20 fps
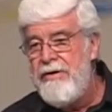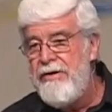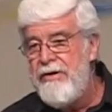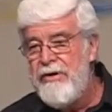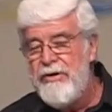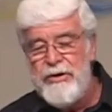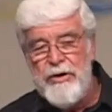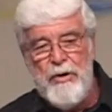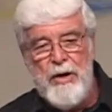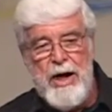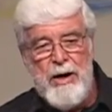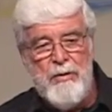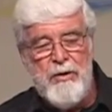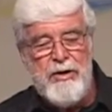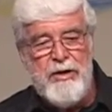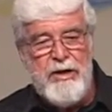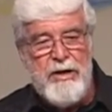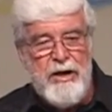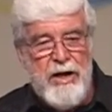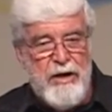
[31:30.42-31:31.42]
So I
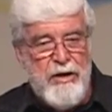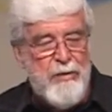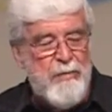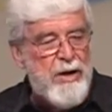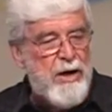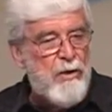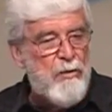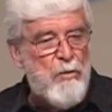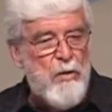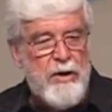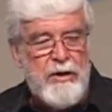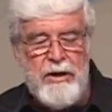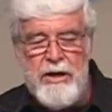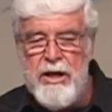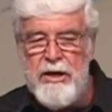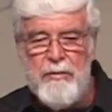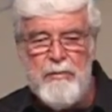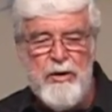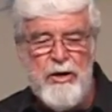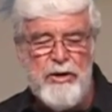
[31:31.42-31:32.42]
would, no matter what the
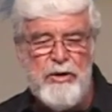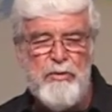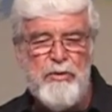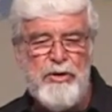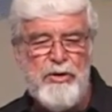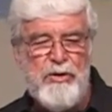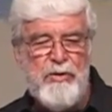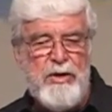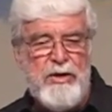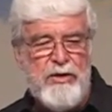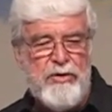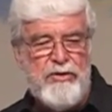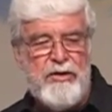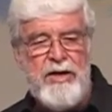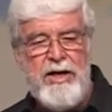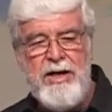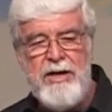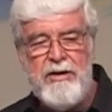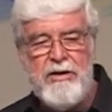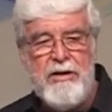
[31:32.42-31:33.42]
other person was doing or
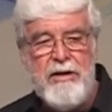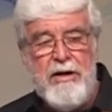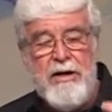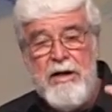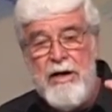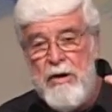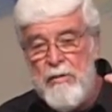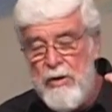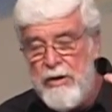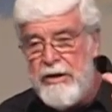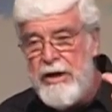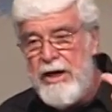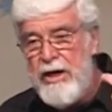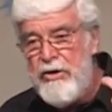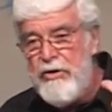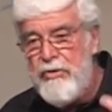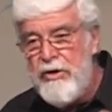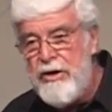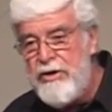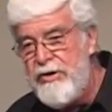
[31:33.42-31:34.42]
saying or what kind of
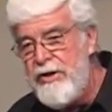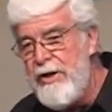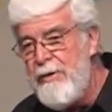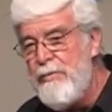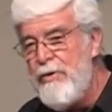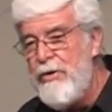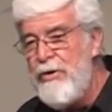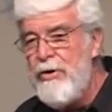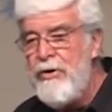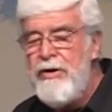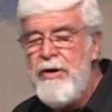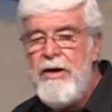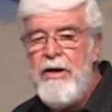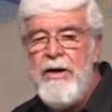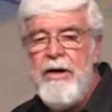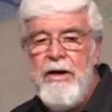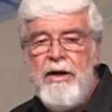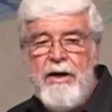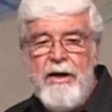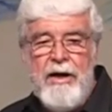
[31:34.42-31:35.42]
tricks they pulled,
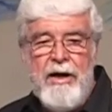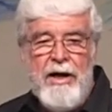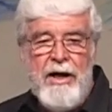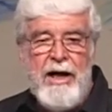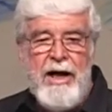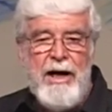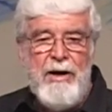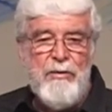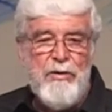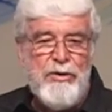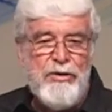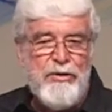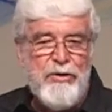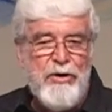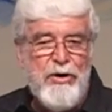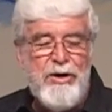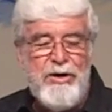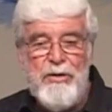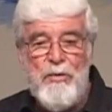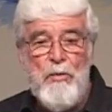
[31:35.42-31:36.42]
I was
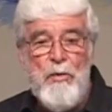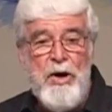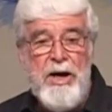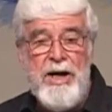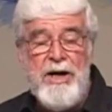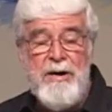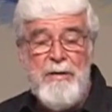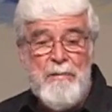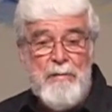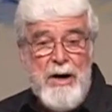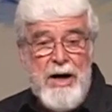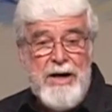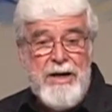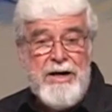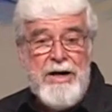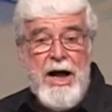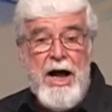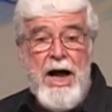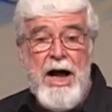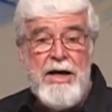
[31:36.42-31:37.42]
going to win by
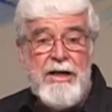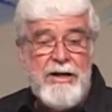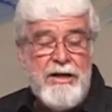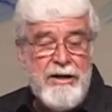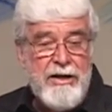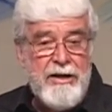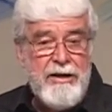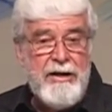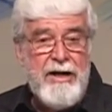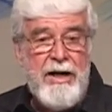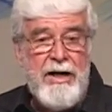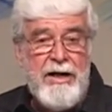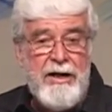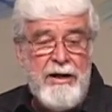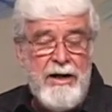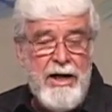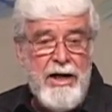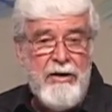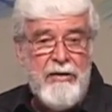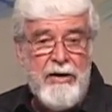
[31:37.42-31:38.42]
not
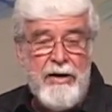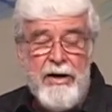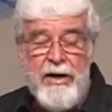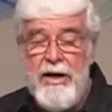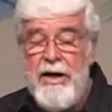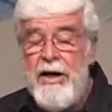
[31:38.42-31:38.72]
getting angry.